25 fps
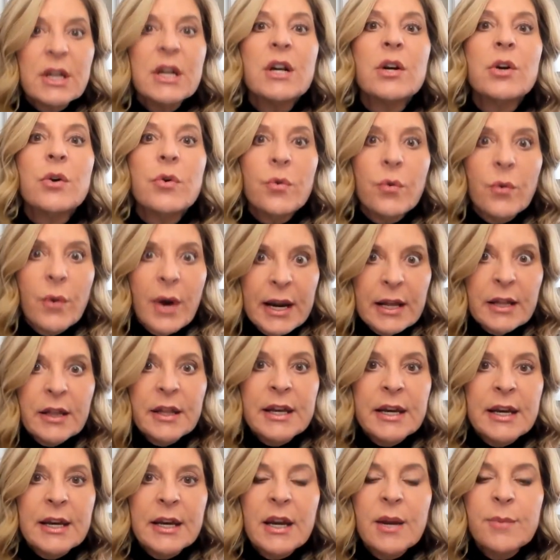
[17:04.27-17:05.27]
going to
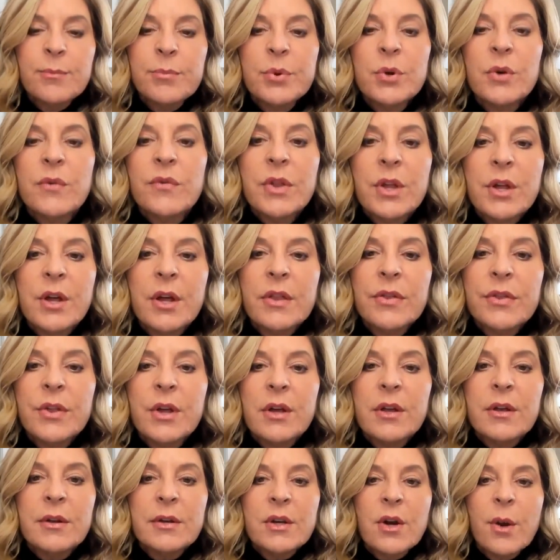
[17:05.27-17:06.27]
greatly improve
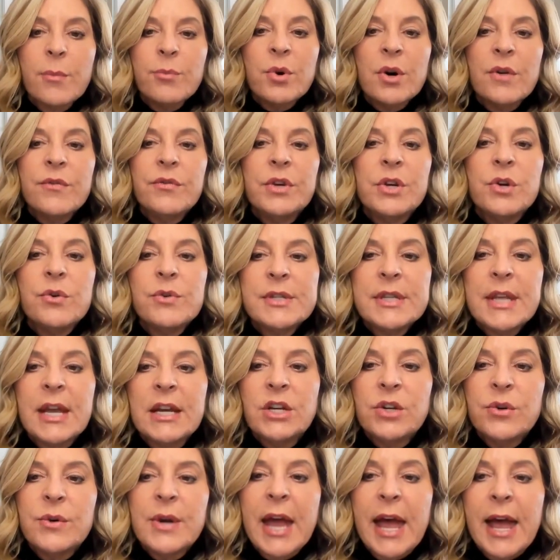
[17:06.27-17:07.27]
the number of views
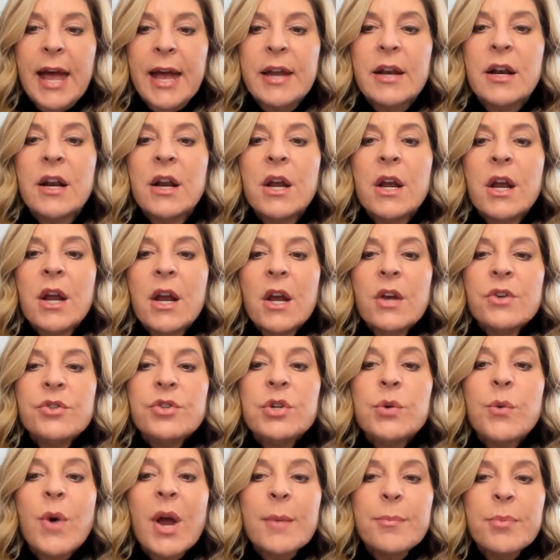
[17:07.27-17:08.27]
that you get.
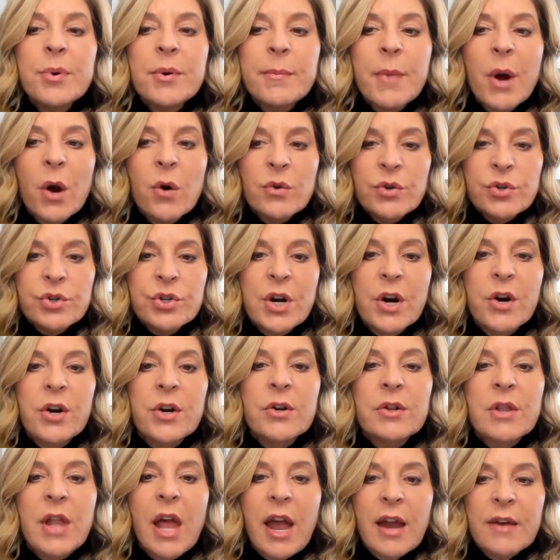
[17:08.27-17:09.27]
So you want to promote and share
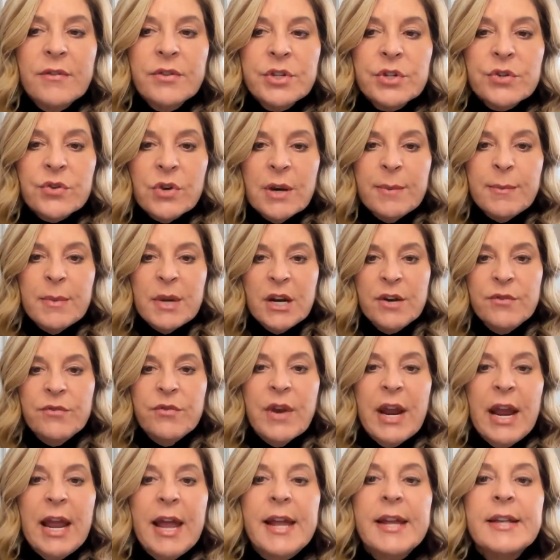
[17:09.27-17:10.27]
your live stream in
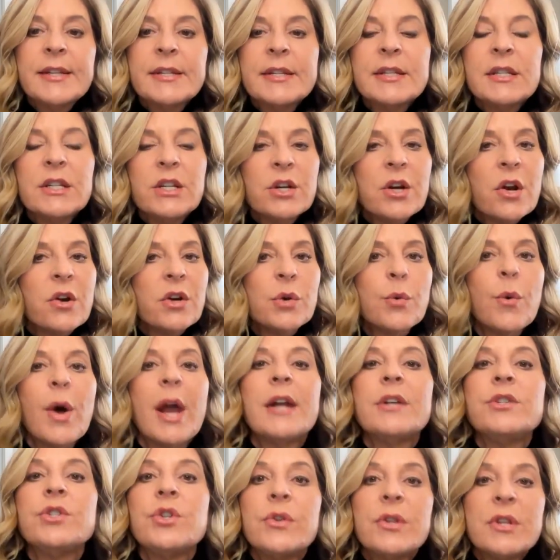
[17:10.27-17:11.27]
advance. You
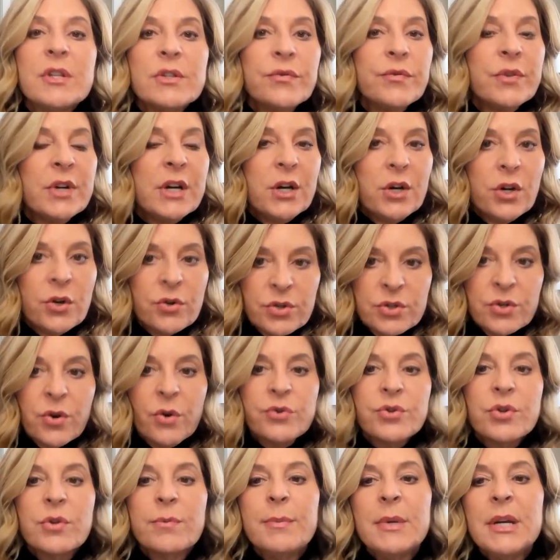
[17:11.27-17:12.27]
want to do this via your
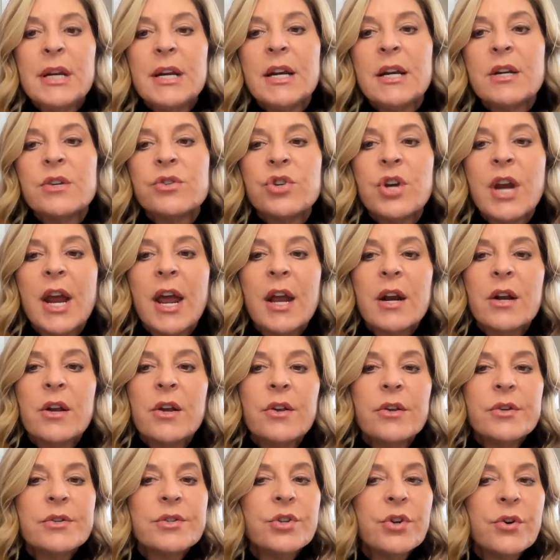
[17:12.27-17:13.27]
social media
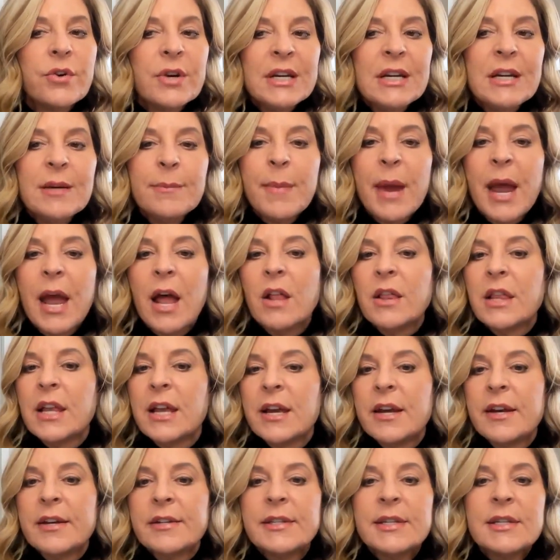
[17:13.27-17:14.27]
channels, your email
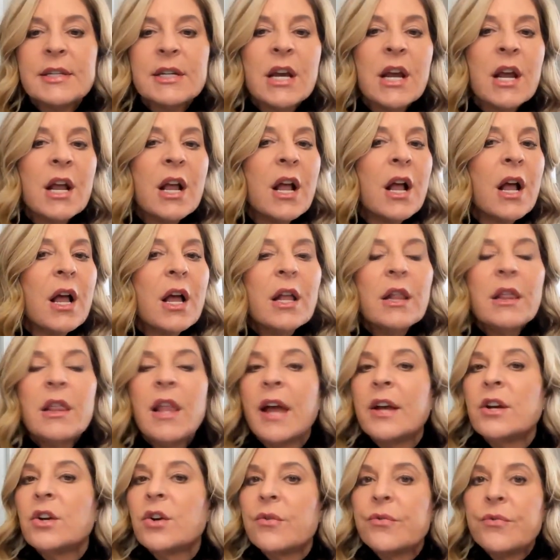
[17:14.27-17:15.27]
list.
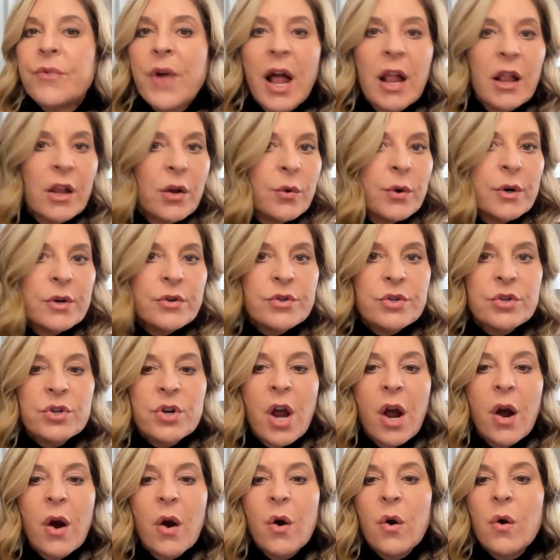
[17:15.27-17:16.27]
Let your followers
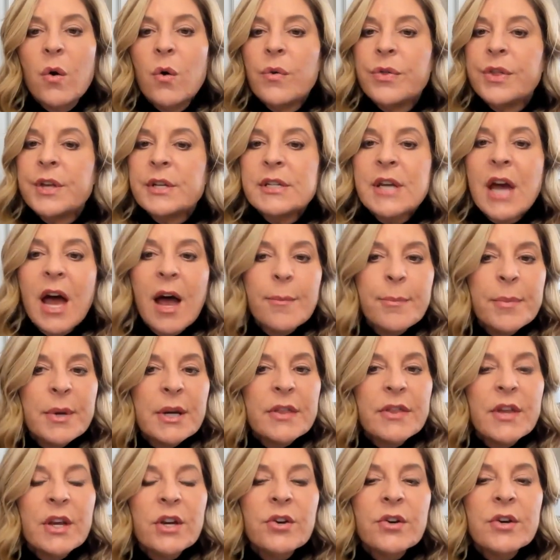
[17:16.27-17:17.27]
know the topic
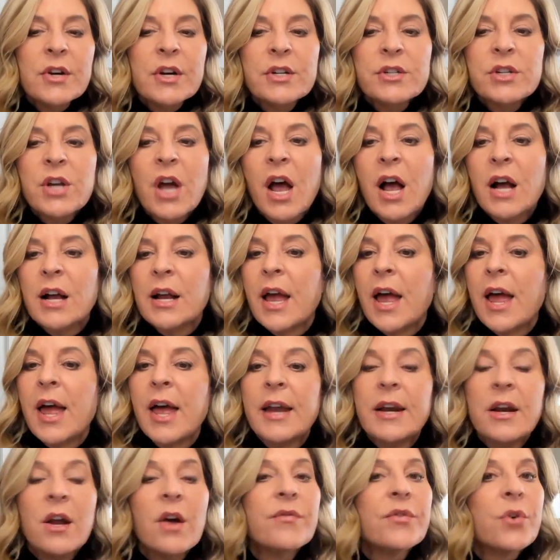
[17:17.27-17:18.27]
that you're going to talk
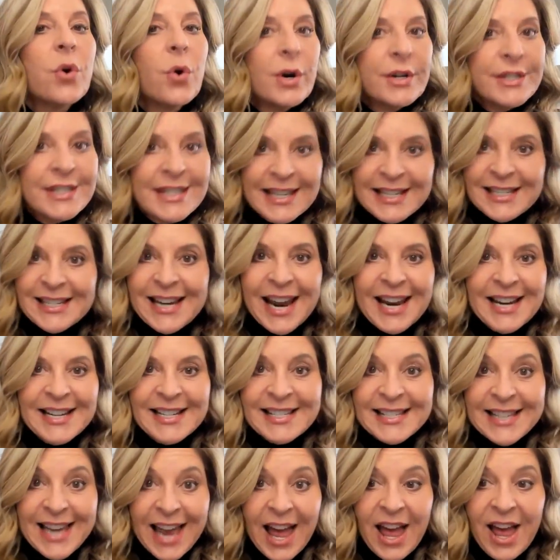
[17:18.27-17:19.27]
on, of course, the date and
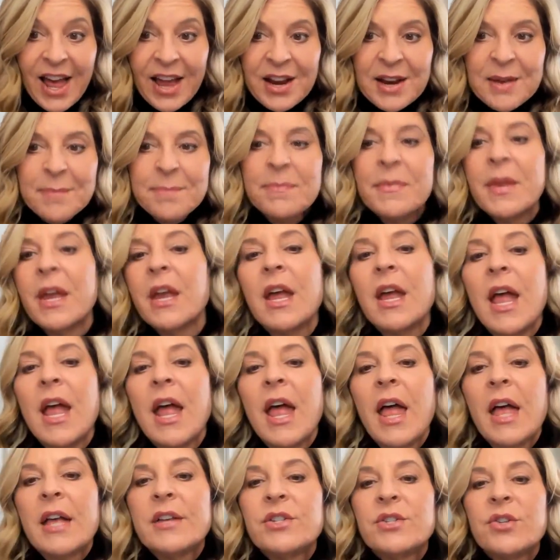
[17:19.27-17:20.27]
time.
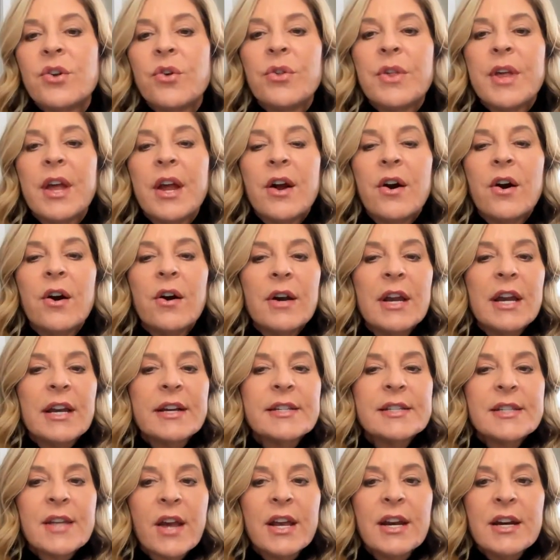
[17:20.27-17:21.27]
So they're
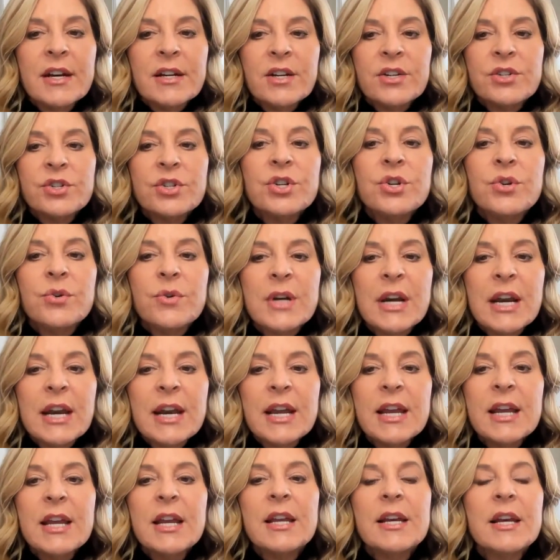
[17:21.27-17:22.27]
excited to tune
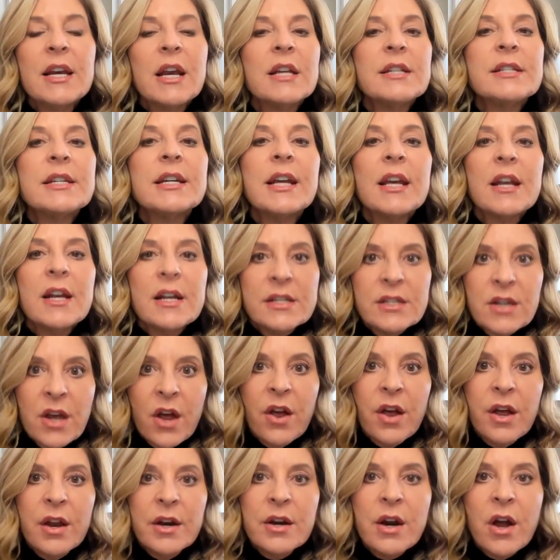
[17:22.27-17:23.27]
in to get a
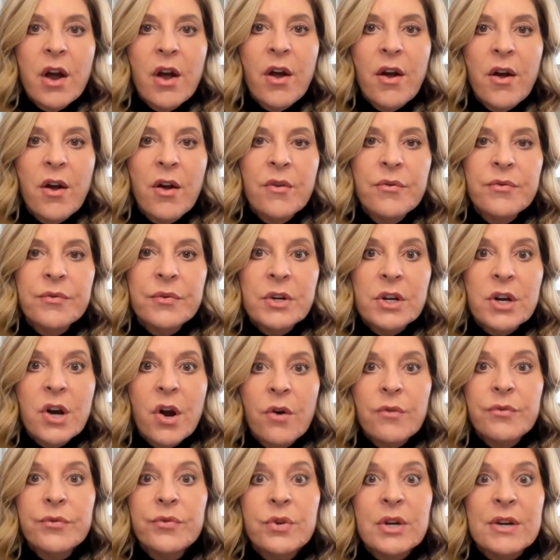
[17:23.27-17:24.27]
ton of,
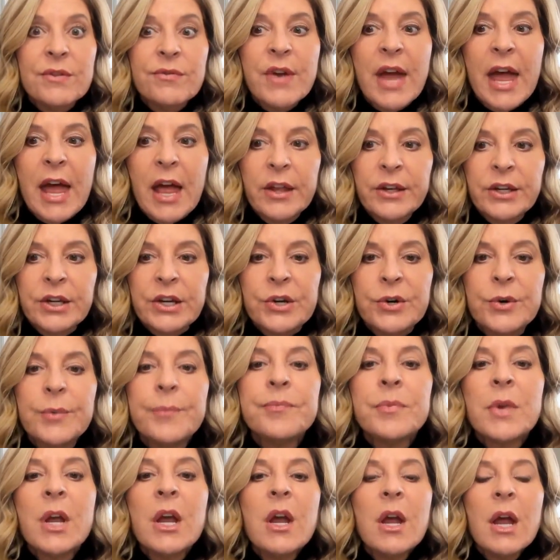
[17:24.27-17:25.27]
free value.
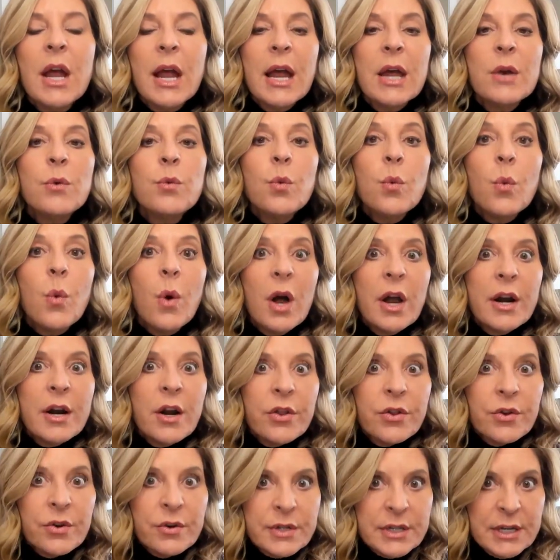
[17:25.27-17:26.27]
And one
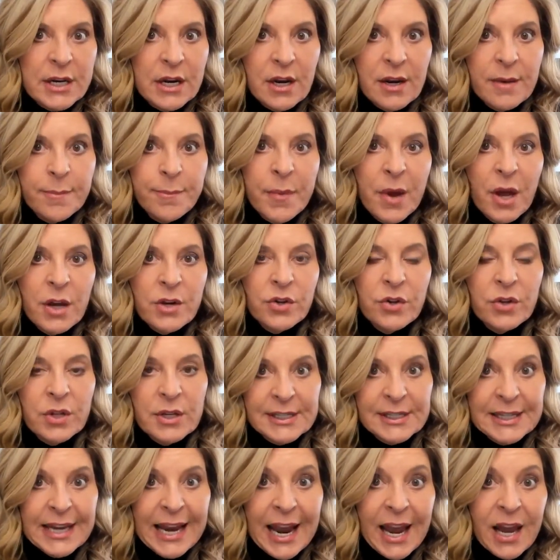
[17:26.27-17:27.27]
other tip under this
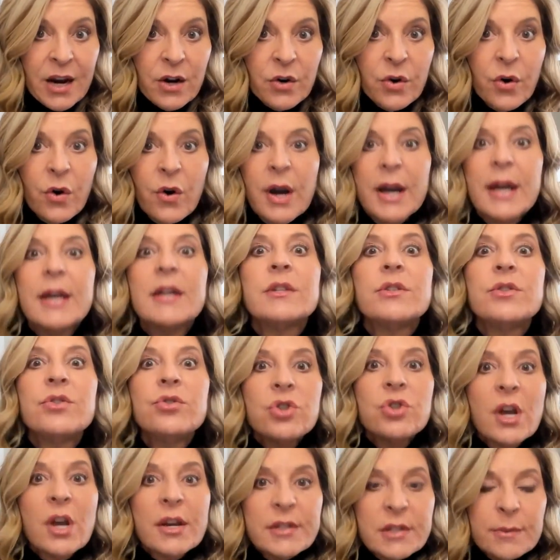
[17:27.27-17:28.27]
category is
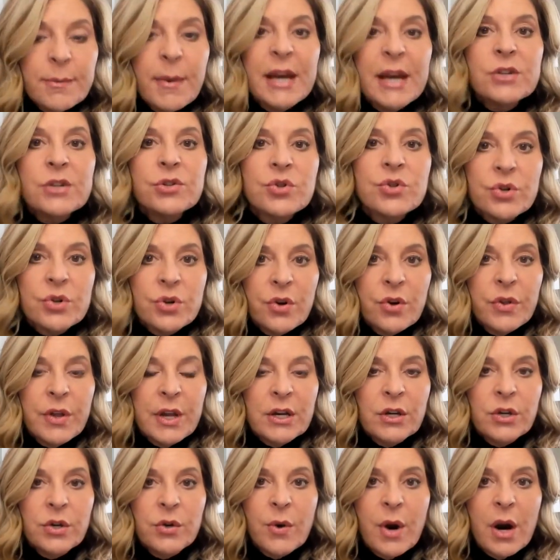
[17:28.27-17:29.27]
just make sure
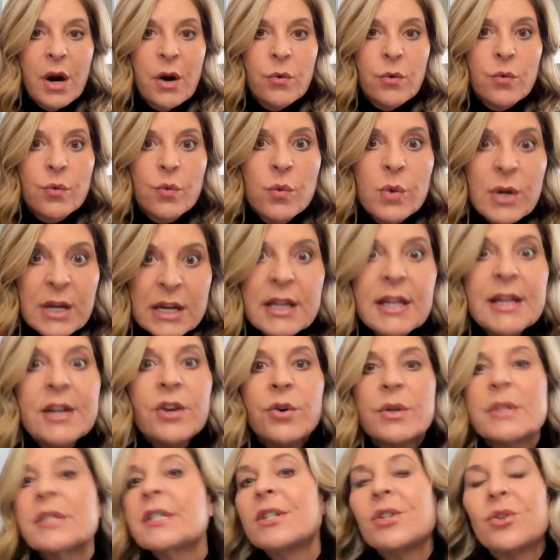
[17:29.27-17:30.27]
that you are really
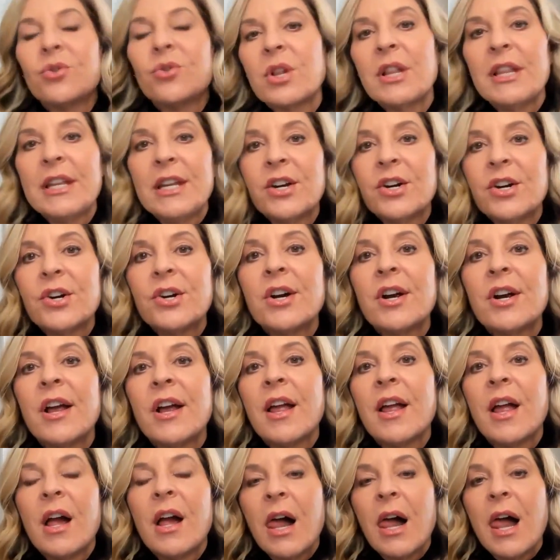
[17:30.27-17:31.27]
crystal clear
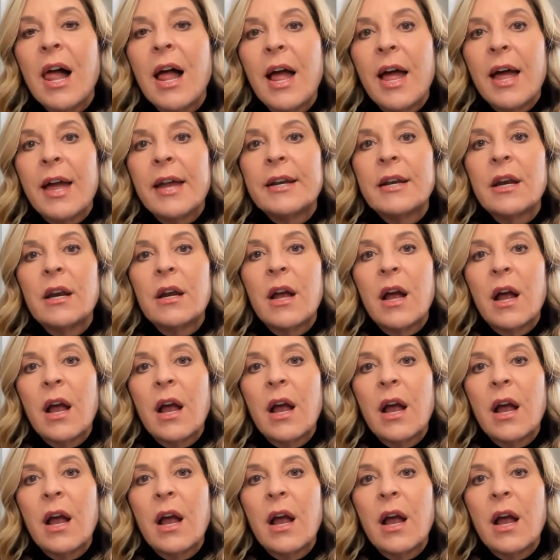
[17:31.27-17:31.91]
on